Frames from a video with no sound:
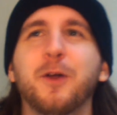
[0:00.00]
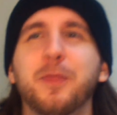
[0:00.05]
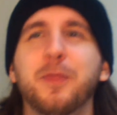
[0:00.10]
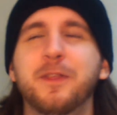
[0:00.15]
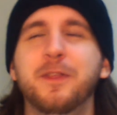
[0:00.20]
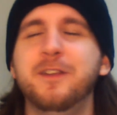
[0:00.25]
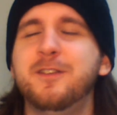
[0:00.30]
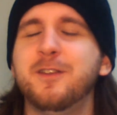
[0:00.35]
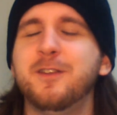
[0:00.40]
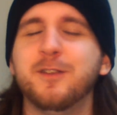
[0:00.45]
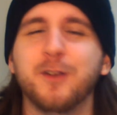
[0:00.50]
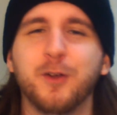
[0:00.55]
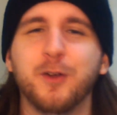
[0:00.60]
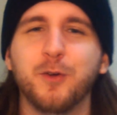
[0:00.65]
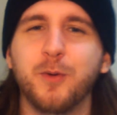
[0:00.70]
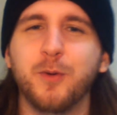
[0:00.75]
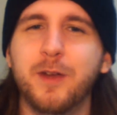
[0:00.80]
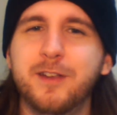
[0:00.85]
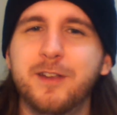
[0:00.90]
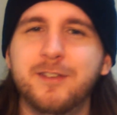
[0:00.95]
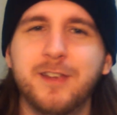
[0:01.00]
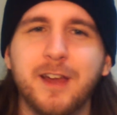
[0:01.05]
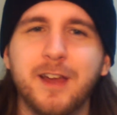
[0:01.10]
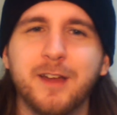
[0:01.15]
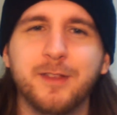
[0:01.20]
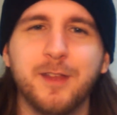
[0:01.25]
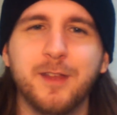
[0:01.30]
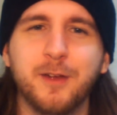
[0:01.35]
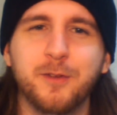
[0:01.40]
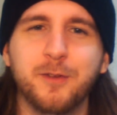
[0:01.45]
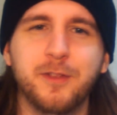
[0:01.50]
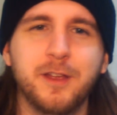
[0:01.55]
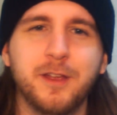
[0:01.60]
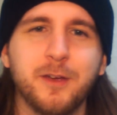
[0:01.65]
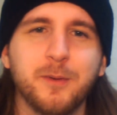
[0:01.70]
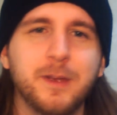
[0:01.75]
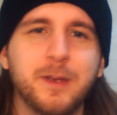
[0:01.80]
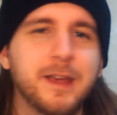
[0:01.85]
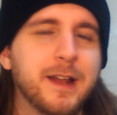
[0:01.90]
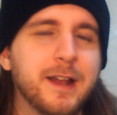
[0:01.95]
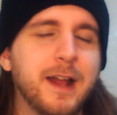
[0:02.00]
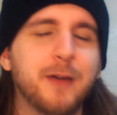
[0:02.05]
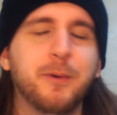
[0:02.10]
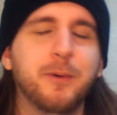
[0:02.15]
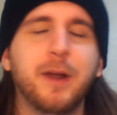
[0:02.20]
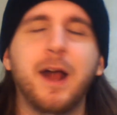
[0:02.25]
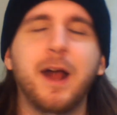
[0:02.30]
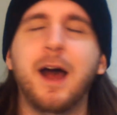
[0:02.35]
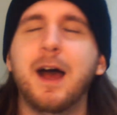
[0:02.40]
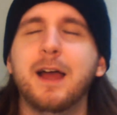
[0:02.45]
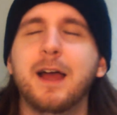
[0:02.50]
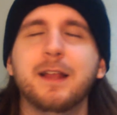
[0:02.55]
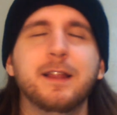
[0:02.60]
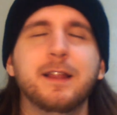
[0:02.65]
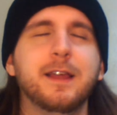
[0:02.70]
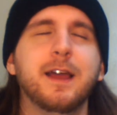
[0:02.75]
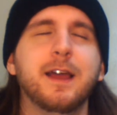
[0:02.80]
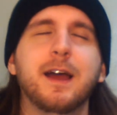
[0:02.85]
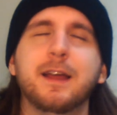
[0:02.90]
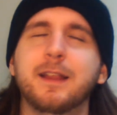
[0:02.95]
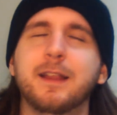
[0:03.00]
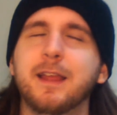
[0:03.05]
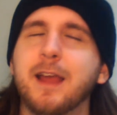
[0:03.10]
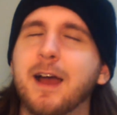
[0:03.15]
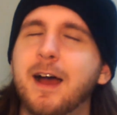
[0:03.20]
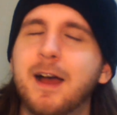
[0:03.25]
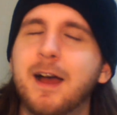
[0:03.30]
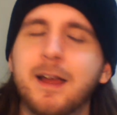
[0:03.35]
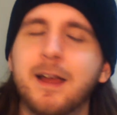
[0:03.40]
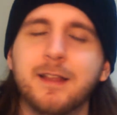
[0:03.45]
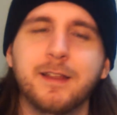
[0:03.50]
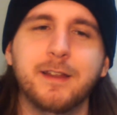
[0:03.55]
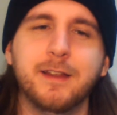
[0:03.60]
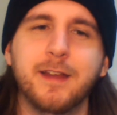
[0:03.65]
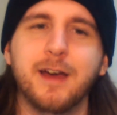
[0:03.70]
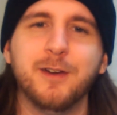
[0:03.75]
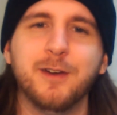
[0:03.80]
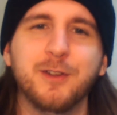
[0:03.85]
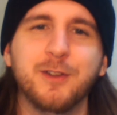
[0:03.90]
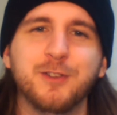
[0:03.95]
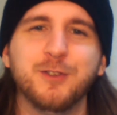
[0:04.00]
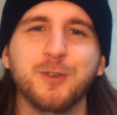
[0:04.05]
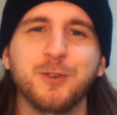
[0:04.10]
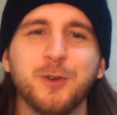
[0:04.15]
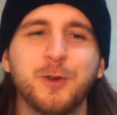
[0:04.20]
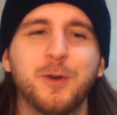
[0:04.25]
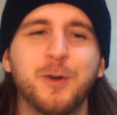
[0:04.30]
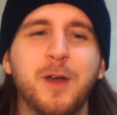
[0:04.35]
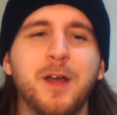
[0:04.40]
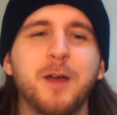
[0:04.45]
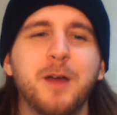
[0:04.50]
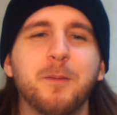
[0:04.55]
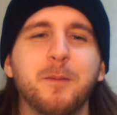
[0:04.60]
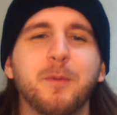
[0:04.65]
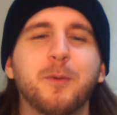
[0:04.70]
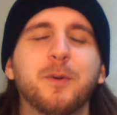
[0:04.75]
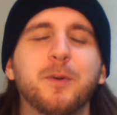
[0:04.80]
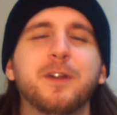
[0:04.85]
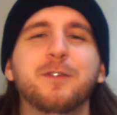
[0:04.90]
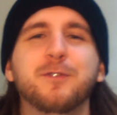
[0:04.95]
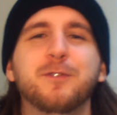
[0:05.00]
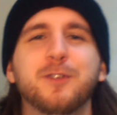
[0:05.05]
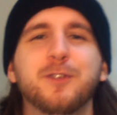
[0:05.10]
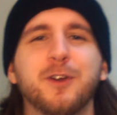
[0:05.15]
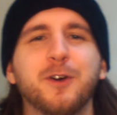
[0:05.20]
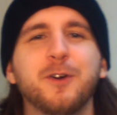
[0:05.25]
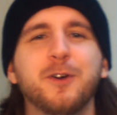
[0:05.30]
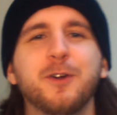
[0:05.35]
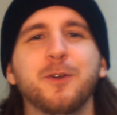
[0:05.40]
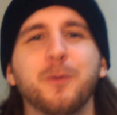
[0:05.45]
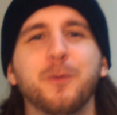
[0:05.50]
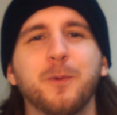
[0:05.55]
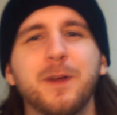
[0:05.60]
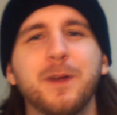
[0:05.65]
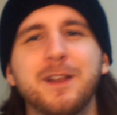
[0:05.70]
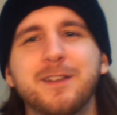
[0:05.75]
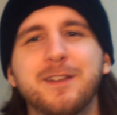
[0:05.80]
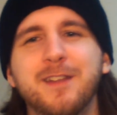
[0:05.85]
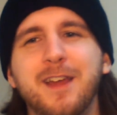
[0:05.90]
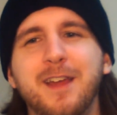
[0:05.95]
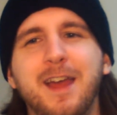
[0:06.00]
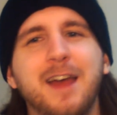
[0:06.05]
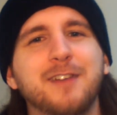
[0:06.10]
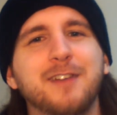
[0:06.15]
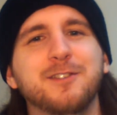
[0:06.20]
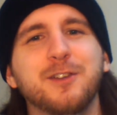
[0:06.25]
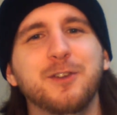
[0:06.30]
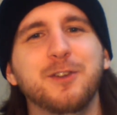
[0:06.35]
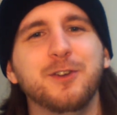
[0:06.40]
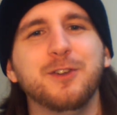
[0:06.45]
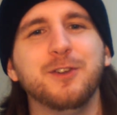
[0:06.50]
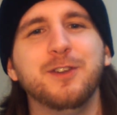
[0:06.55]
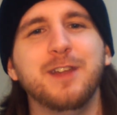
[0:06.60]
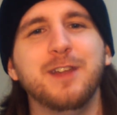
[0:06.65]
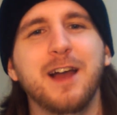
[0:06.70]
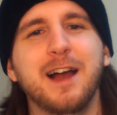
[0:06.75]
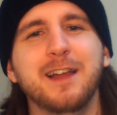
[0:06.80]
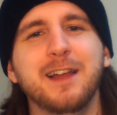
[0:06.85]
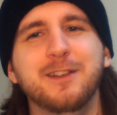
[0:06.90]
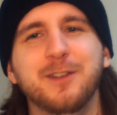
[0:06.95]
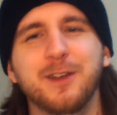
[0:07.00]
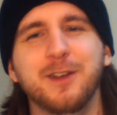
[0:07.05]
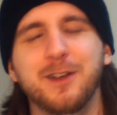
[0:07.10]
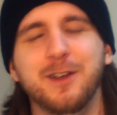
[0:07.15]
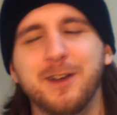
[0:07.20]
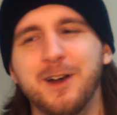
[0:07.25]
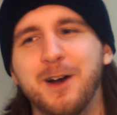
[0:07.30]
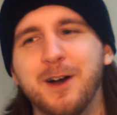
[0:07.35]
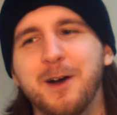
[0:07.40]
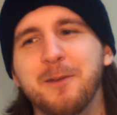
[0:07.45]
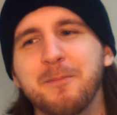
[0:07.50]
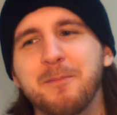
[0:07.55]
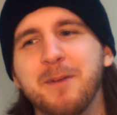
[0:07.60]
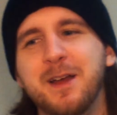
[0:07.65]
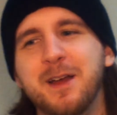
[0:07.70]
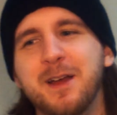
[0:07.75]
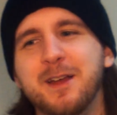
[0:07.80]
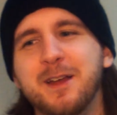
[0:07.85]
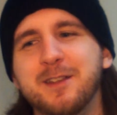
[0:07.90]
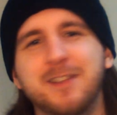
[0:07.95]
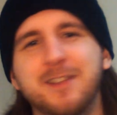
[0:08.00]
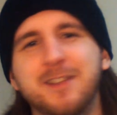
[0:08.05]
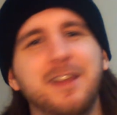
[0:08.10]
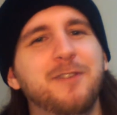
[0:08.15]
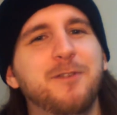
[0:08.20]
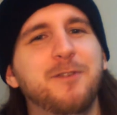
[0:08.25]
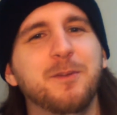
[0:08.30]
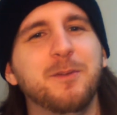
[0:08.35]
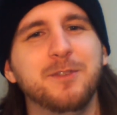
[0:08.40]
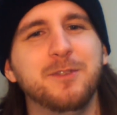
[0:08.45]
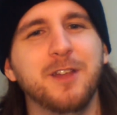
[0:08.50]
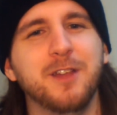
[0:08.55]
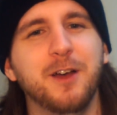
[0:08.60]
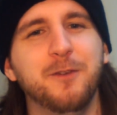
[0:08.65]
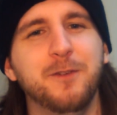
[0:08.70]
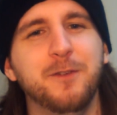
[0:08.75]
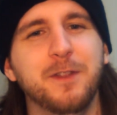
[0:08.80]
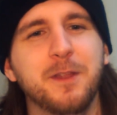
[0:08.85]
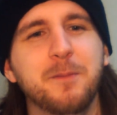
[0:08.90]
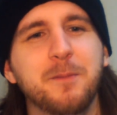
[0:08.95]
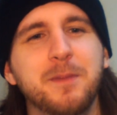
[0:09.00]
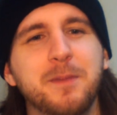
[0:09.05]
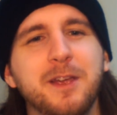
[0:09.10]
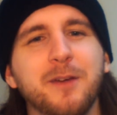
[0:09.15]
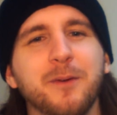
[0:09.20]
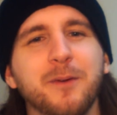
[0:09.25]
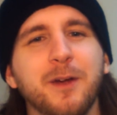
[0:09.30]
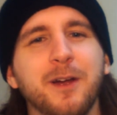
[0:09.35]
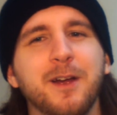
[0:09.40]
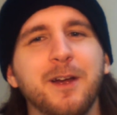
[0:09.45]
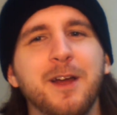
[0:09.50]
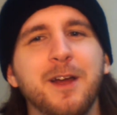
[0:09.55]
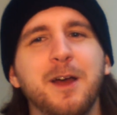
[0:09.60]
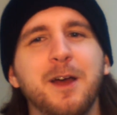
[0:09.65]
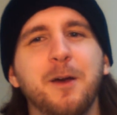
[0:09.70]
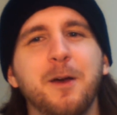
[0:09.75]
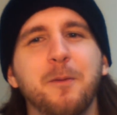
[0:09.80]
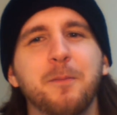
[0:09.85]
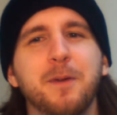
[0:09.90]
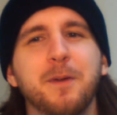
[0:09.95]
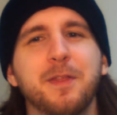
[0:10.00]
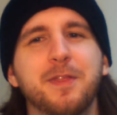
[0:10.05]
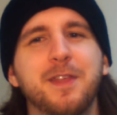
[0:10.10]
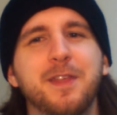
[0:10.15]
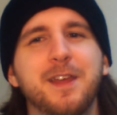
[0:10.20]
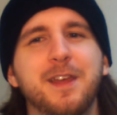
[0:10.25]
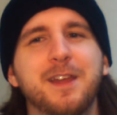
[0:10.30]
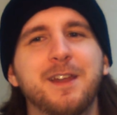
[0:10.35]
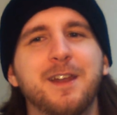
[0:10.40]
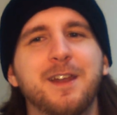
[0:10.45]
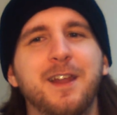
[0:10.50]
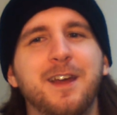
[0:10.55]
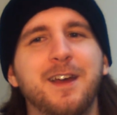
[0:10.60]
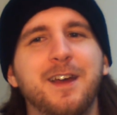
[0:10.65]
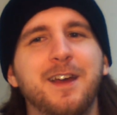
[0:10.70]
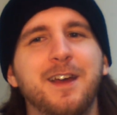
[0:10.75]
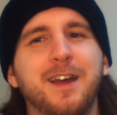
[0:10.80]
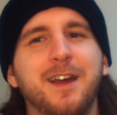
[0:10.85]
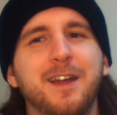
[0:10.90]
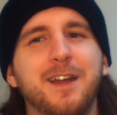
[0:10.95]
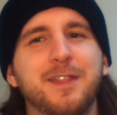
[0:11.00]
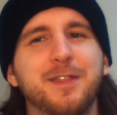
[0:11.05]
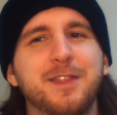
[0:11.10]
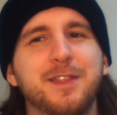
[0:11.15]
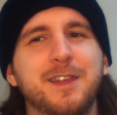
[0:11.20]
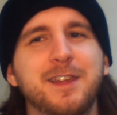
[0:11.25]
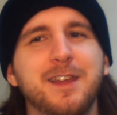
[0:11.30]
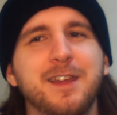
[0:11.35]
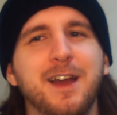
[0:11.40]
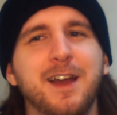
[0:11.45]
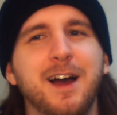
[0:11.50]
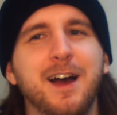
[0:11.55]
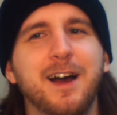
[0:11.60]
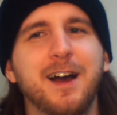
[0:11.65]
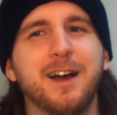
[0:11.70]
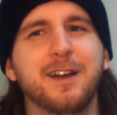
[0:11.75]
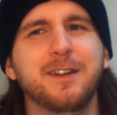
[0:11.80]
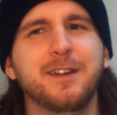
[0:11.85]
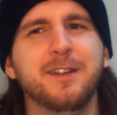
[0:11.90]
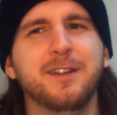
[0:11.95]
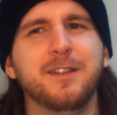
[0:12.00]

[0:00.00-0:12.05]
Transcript: this is a crazy out there theory, and I would highly, highly, highly doubt it's true. But what if Zahard went as a good guy to um, save himself in the mirror, but then the. Uh,